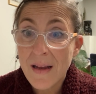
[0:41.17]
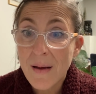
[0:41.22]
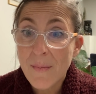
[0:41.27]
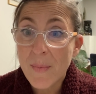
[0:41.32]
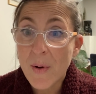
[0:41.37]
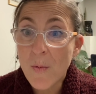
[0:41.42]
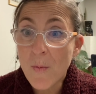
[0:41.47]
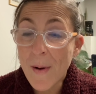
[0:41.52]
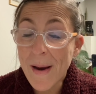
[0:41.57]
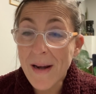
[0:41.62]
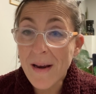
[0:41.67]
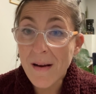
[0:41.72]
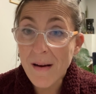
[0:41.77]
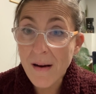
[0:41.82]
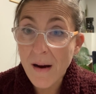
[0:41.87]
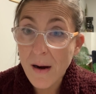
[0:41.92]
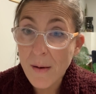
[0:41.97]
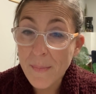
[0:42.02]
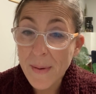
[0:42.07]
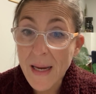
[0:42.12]
But when
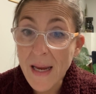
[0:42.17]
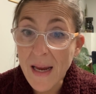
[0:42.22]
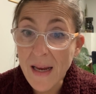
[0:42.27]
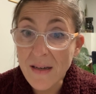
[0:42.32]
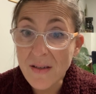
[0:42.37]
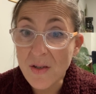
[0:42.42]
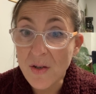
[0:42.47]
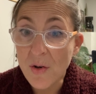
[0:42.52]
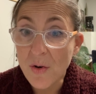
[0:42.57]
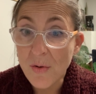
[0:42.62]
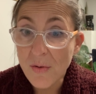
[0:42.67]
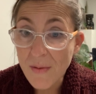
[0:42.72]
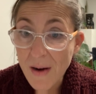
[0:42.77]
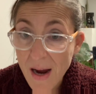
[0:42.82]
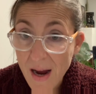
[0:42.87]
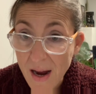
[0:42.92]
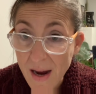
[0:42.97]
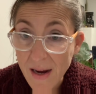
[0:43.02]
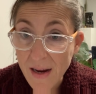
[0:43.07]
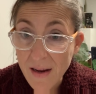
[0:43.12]
Hagar began to
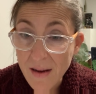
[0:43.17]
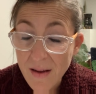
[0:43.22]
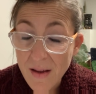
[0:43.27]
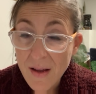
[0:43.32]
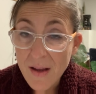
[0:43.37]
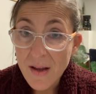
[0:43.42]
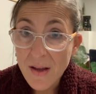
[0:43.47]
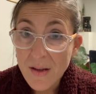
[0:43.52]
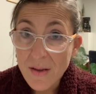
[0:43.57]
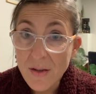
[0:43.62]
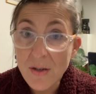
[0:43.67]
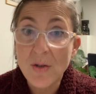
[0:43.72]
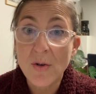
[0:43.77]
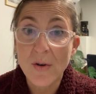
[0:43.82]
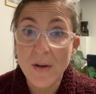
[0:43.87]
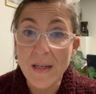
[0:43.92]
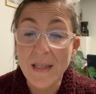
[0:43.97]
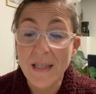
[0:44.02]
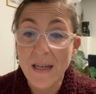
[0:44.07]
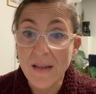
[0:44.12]
cry, the
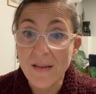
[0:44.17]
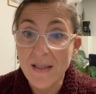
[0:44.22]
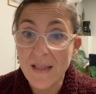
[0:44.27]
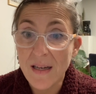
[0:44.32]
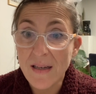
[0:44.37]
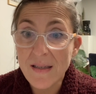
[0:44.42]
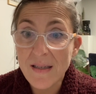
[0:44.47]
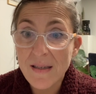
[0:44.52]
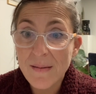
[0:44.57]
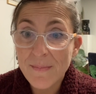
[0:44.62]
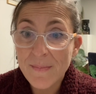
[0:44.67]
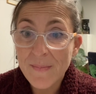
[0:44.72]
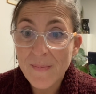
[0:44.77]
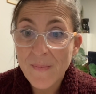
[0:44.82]
Torah tells us,